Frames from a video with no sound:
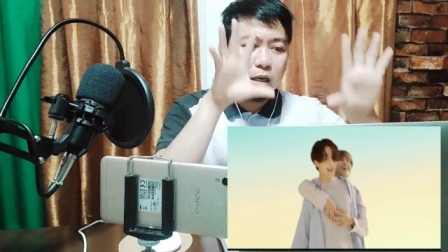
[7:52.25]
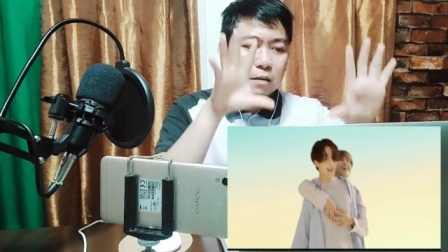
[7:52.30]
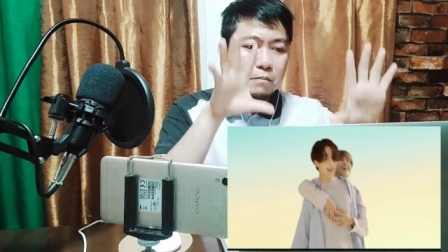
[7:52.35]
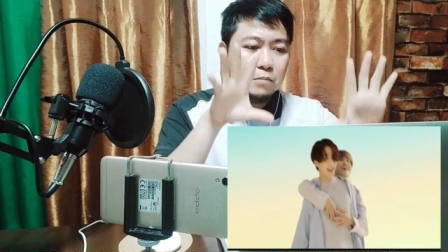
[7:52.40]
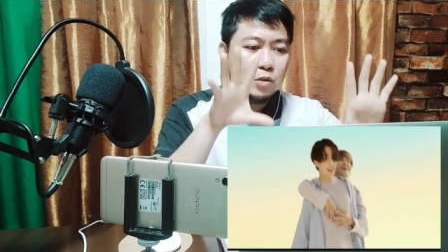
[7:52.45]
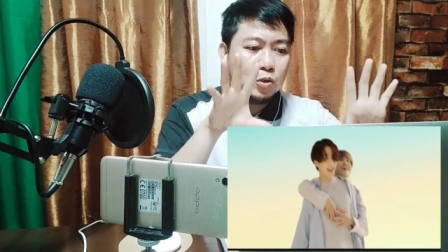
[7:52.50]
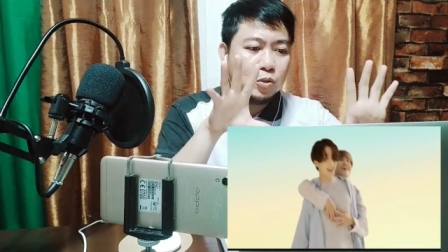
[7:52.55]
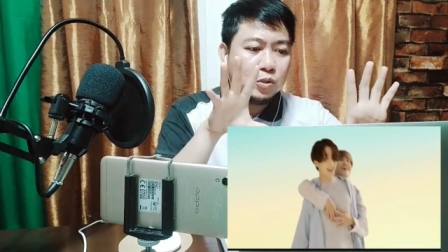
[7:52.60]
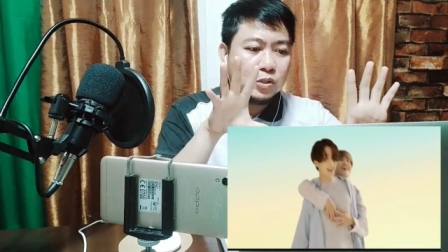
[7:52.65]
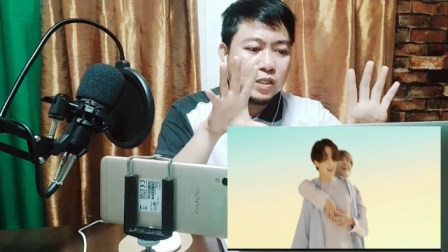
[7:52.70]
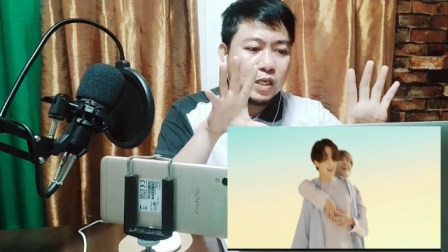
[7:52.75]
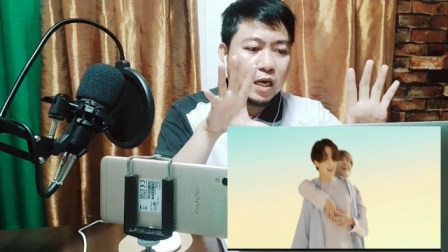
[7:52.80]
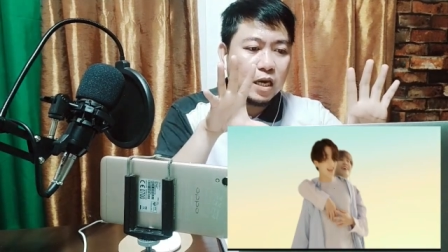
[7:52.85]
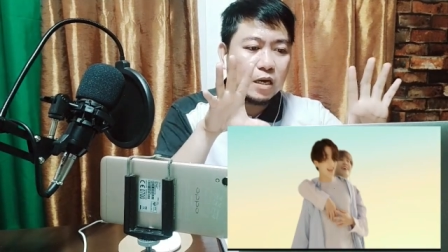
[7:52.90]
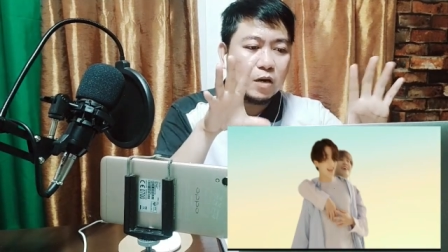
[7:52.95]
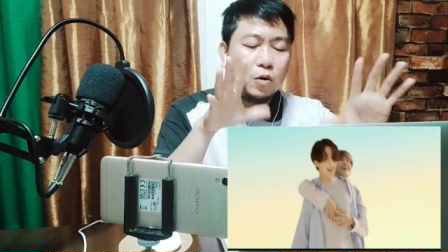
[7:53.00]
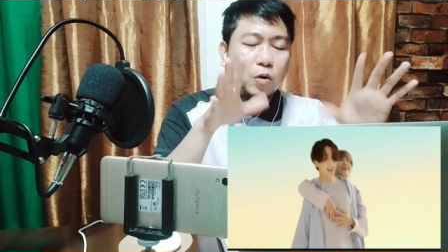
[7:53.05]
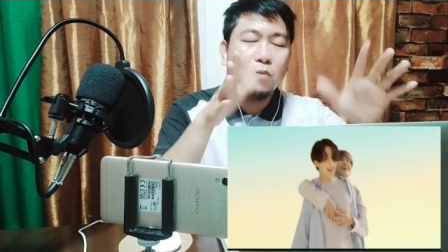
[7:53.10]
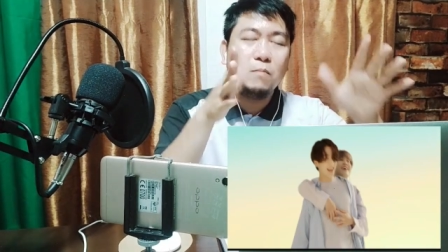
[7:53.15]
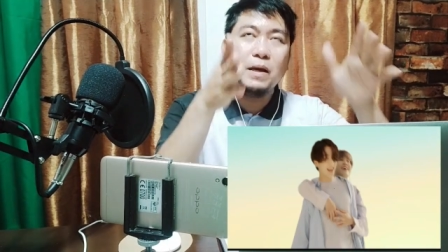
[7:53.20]

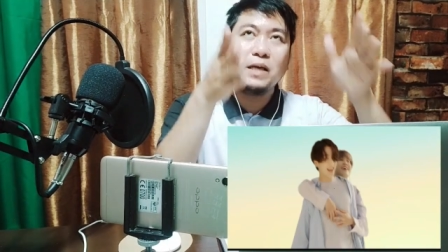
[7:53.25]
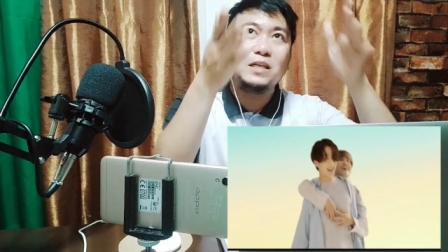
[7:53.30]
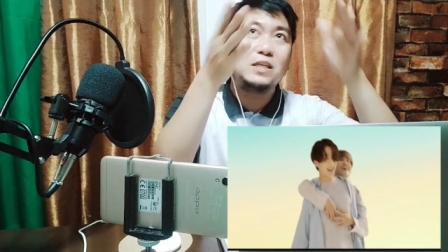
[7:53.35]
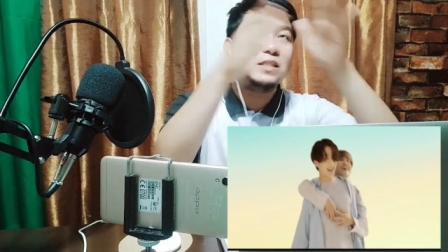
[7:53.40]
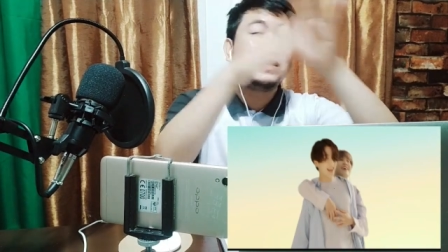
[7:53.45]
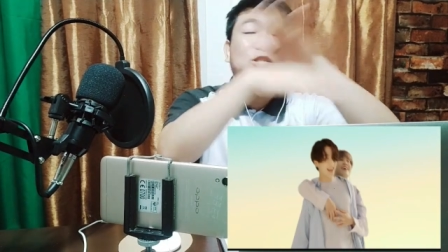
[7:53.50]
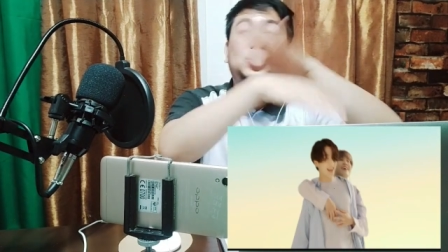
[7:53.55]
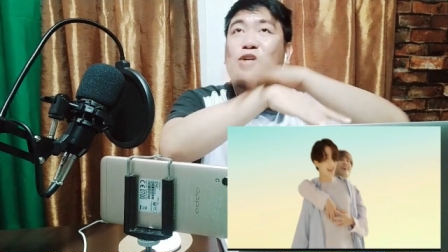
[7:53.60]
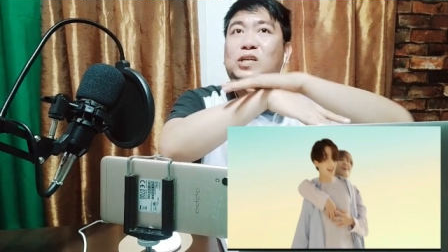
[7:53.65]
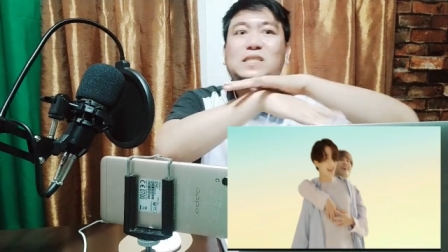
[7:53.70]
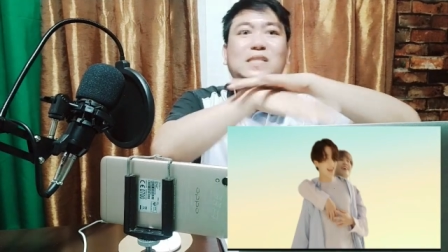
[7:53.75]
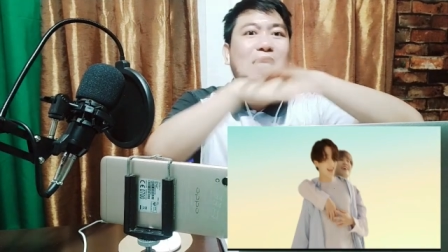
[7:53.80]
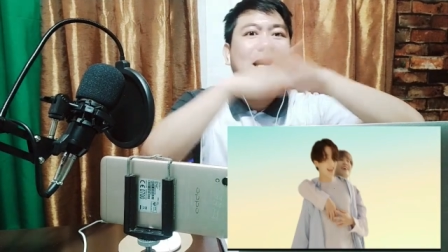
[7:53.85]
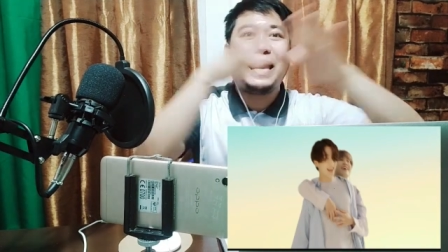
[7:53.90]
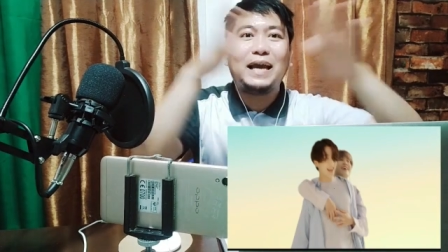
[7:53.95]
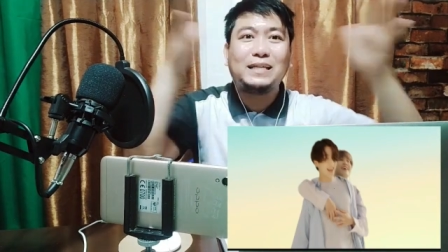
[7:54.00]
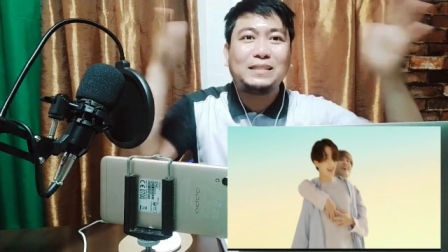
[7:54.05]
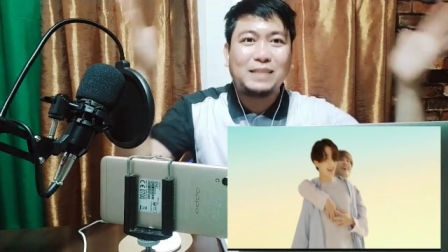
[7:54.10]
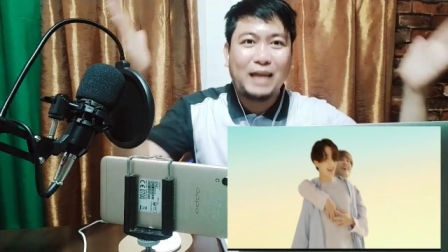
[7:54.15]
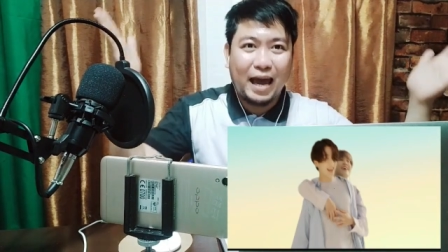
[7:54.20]
music, oh my God, it's just
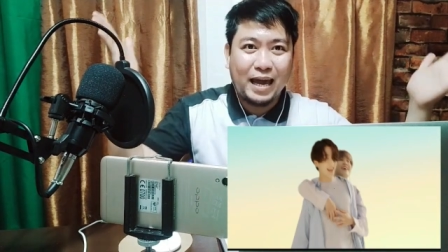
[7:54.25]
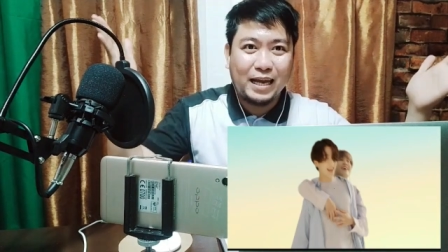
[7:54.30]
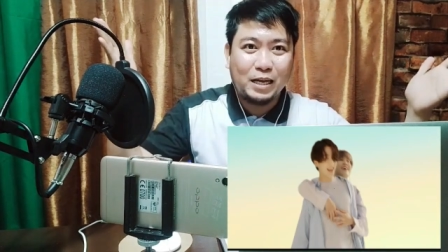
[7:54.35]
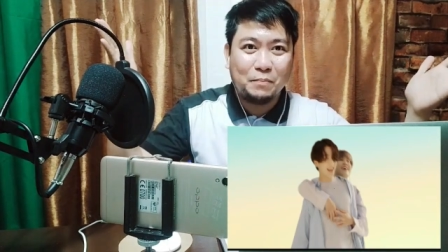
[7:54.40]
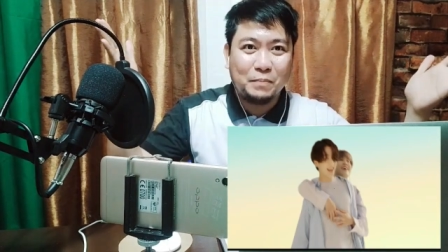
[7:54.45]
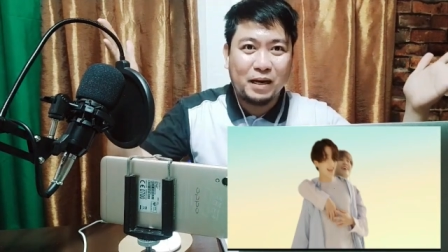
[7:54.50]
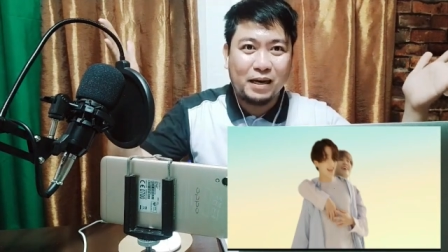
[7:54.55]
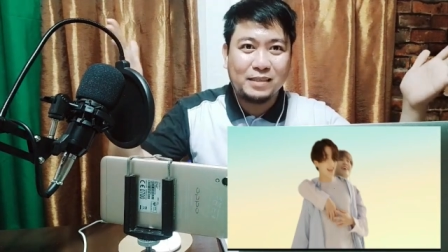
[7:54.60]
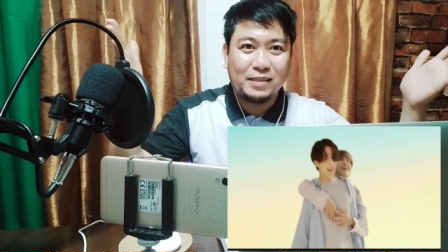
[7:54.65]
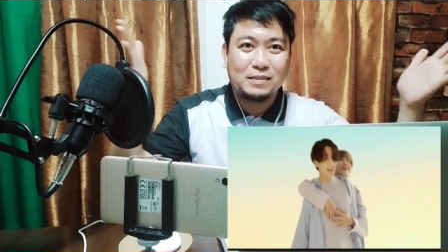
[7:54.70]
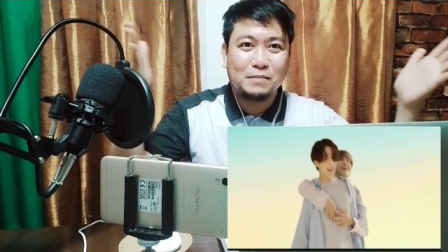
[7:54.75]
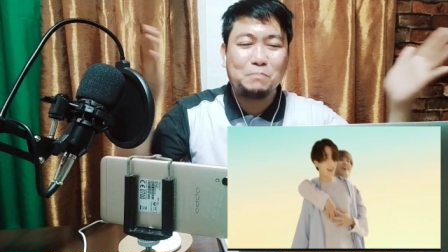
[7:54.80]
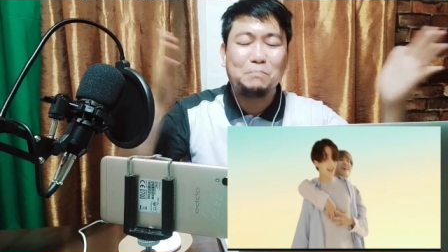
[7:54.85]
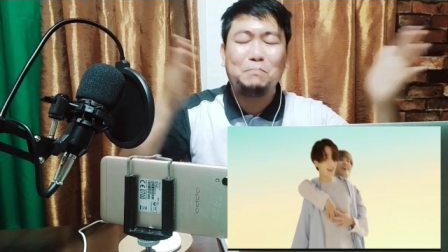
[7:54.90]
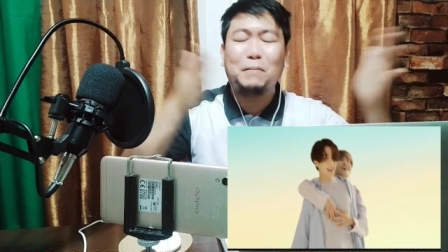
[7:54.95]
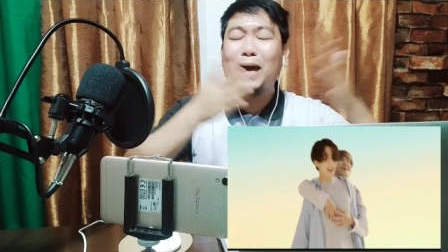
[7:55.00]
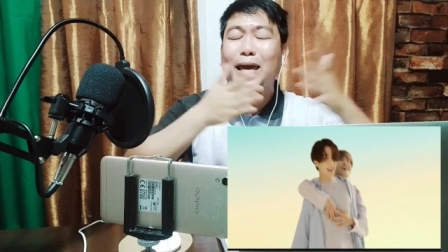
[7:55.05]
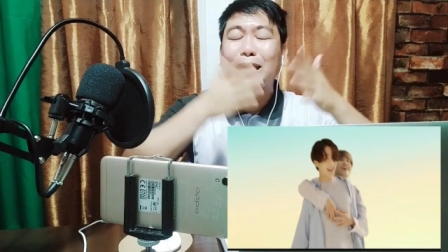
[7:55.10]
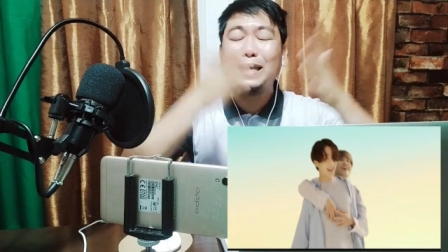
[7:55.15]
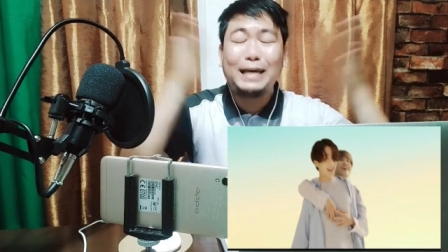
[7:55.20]
like Dynamite.
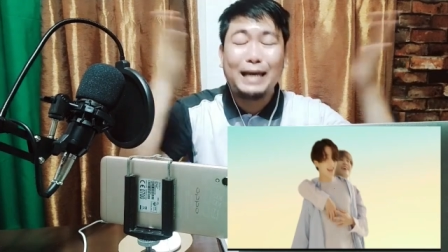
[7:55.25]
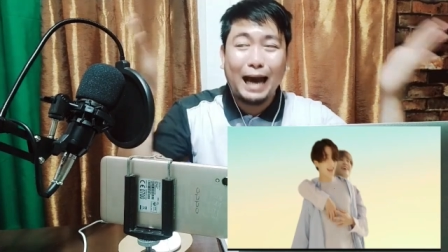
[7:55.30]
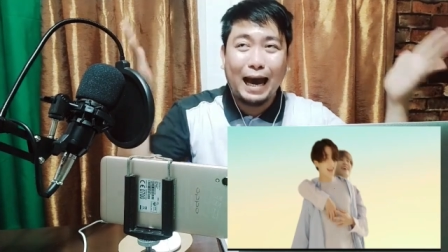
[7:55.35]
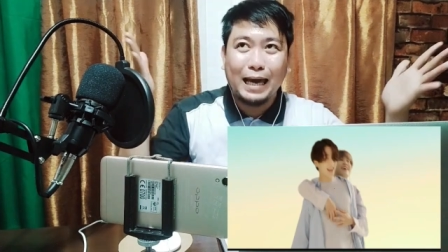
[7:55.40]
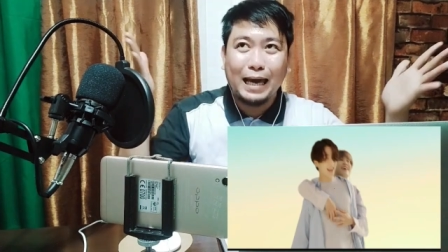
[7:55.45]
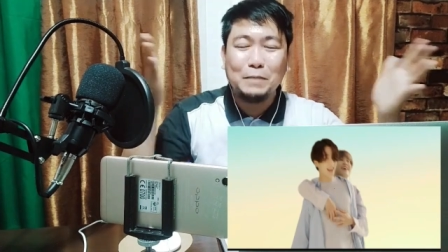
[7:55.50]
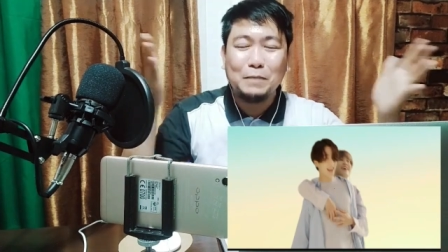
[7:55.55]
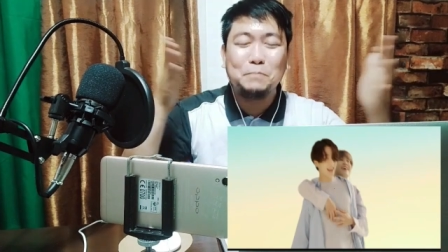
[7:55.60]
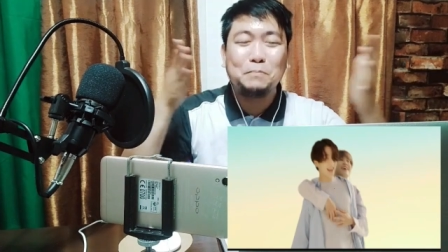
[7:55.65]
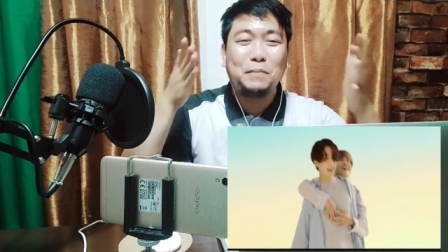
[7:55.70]
My God.